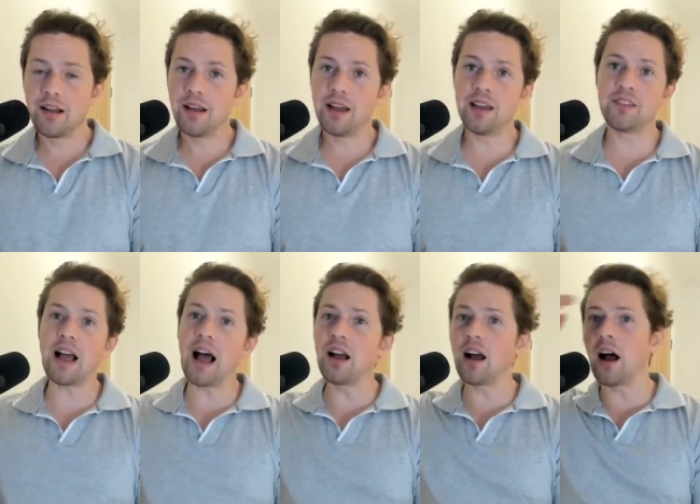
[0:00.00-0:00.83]
It's
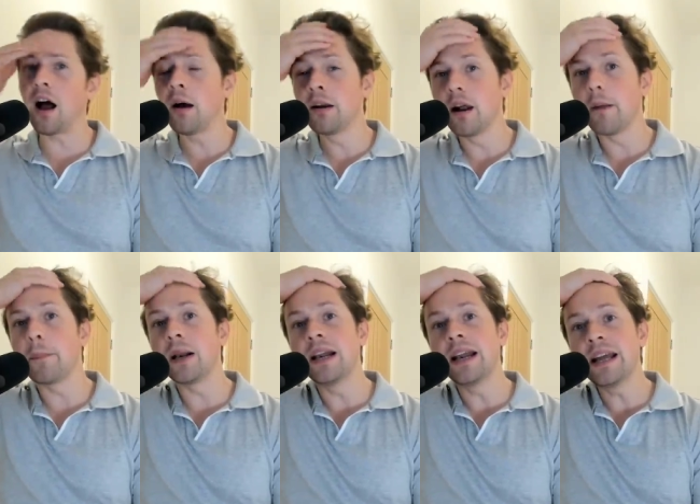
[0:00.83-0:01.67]

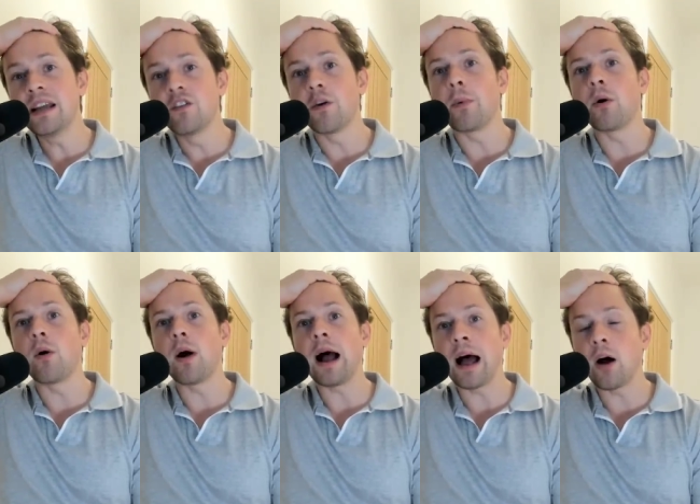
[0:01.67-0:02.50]
unbelievable
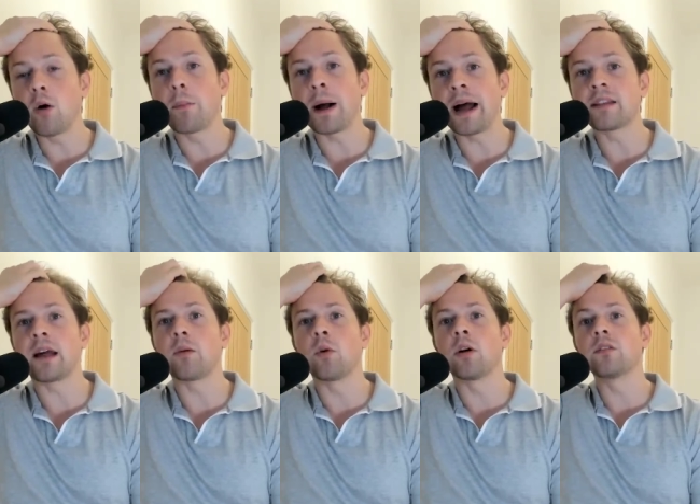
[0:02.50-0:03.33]
how bad that
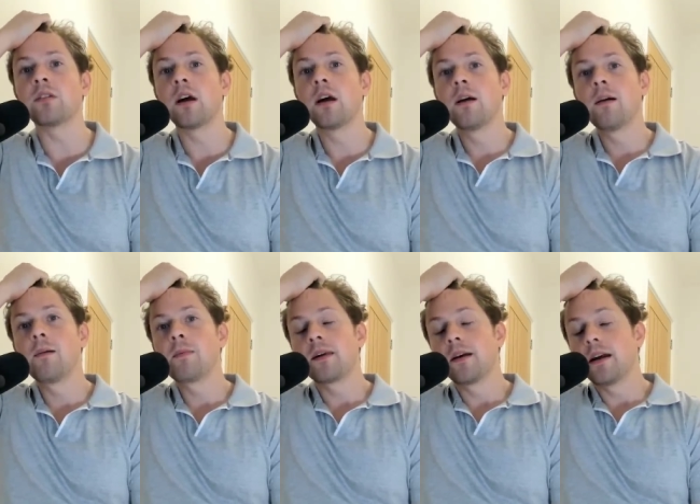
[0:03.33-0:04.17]
was.
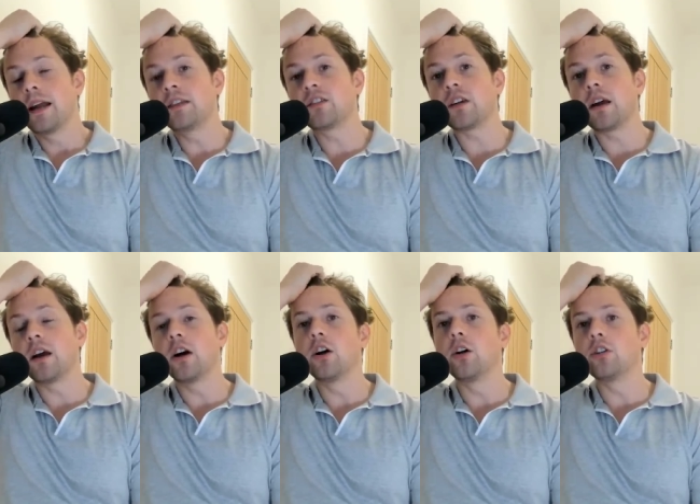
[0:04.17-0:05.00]
It's
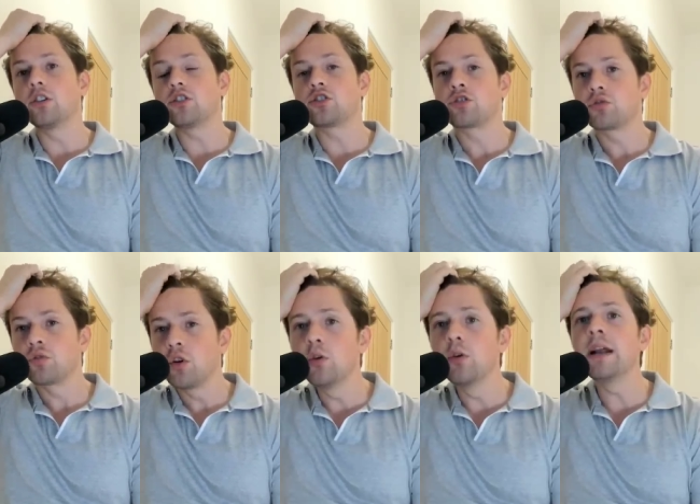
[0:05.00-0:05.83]

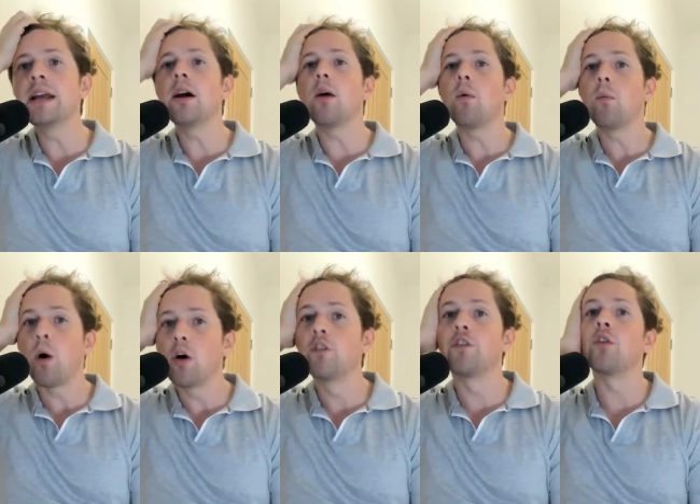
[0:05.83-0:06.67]
truly
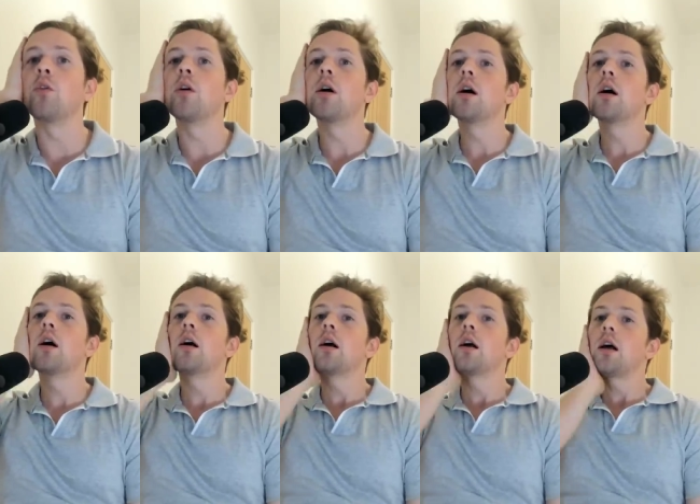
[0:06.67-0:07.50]
woeful.
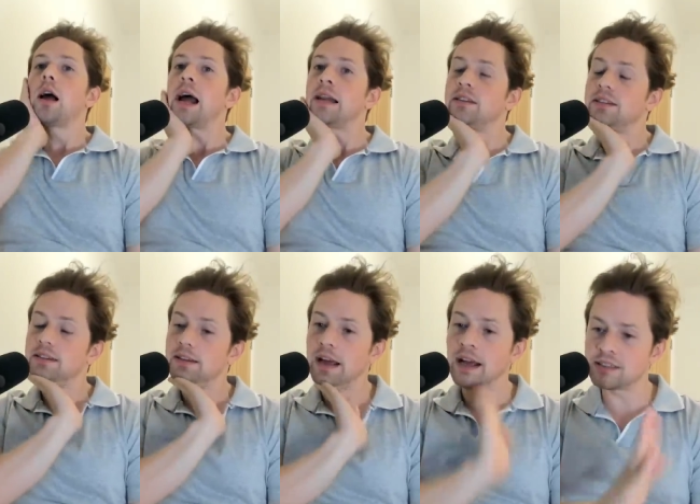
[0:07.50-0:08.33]
And
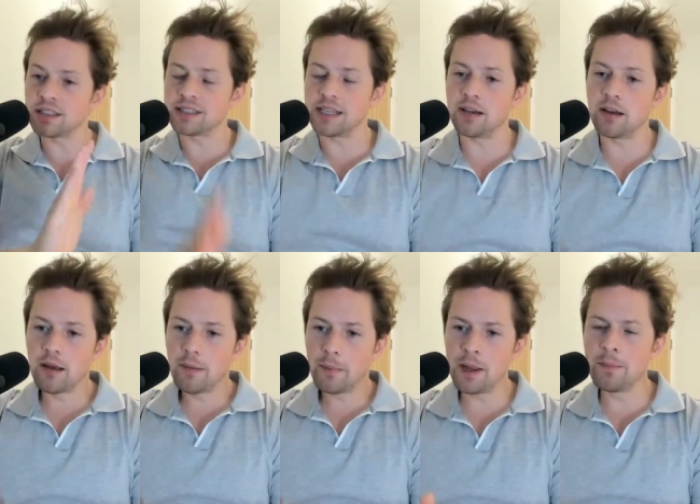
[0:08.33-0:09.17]
as I said,
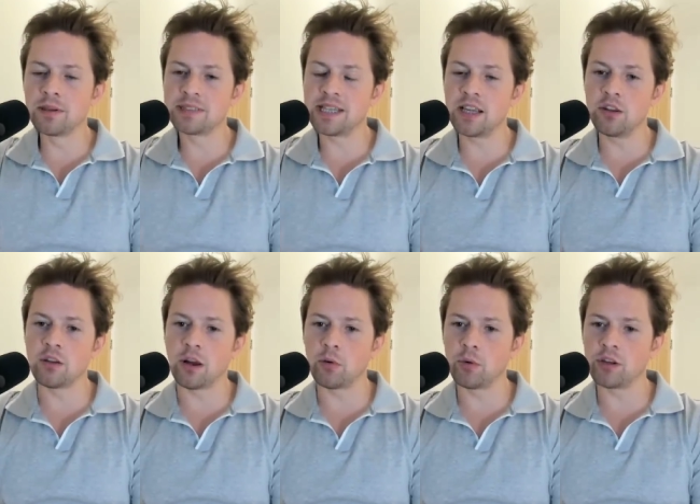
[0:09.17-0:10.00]
people are singing, you don't
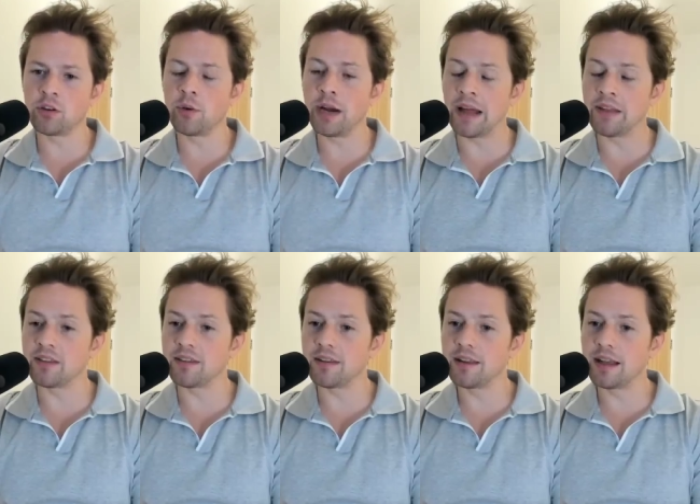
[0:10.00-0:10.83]
know what you're doing. And
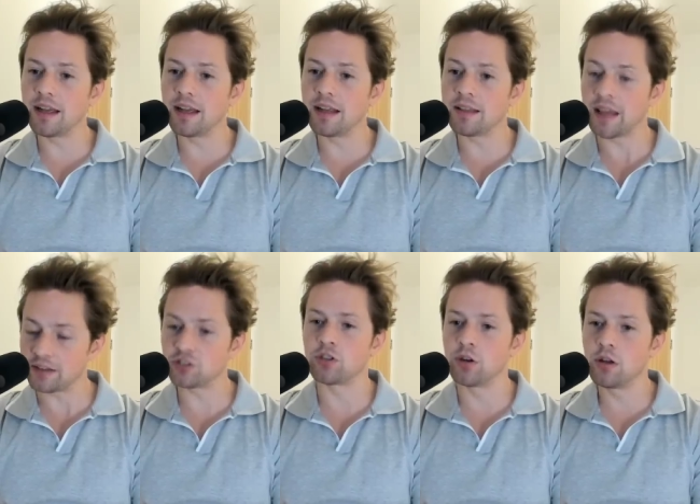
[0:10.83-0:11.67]
that's
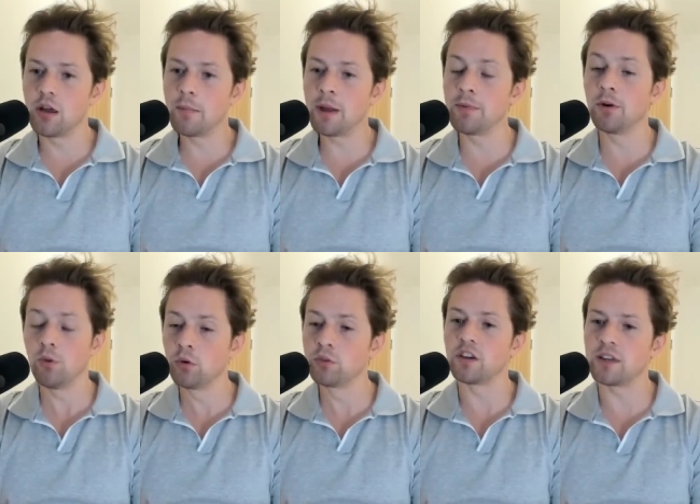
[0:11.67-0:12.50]
true. People are
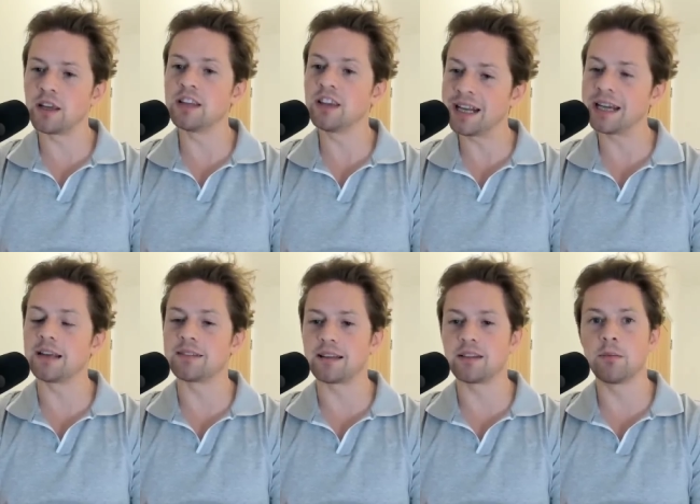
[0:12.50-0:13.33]
also singing, you're going to get
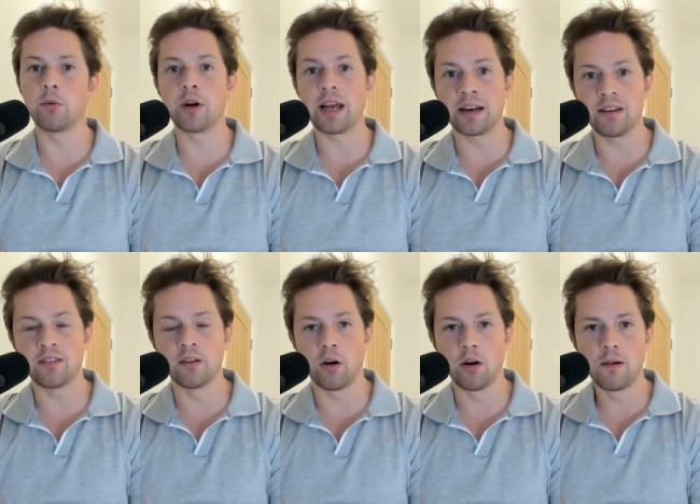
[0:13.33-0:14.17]
sacked in the morning, and he's
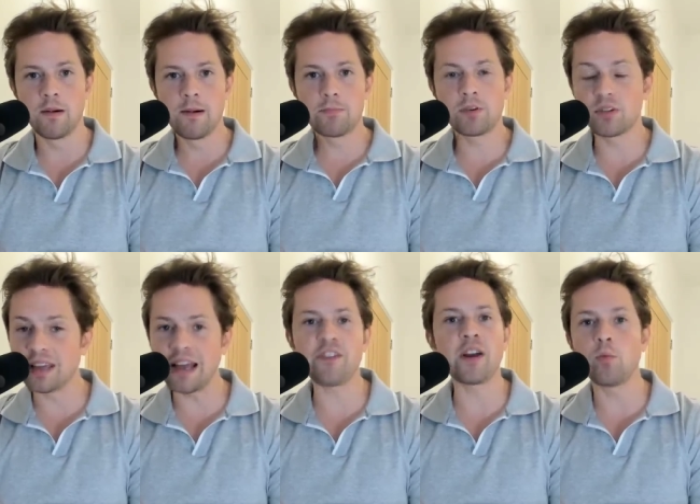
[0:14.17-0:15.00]
not because the
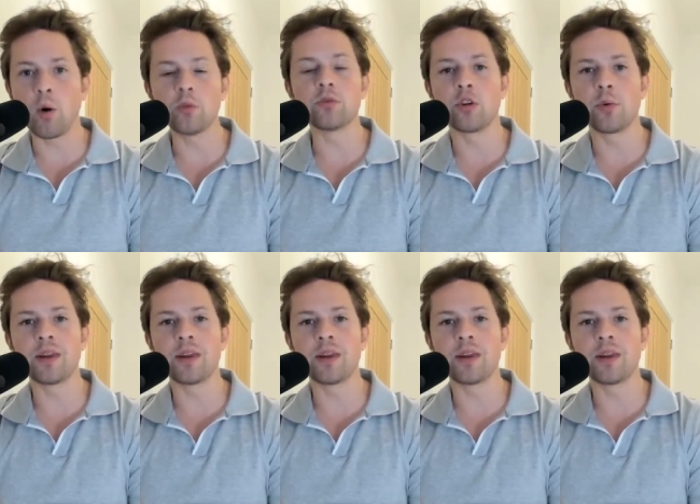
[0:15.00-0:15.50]
FA won't do it.